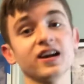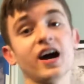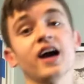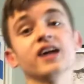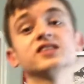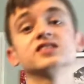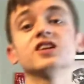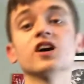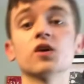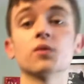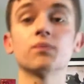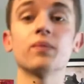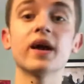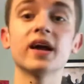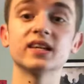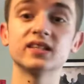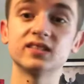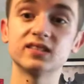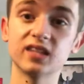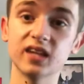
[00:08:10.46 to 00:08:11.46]
sung
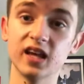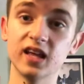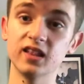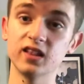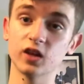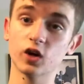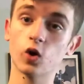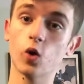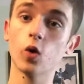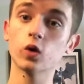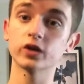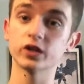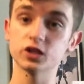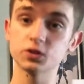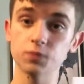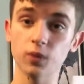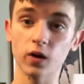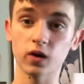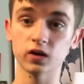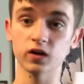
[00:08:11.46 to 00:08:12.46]
bass in the chorus
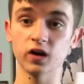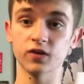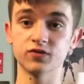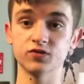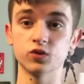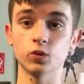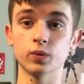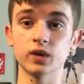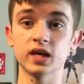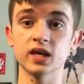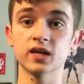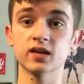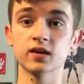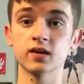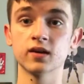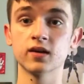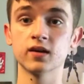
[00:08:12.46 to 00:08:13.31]
part of the week,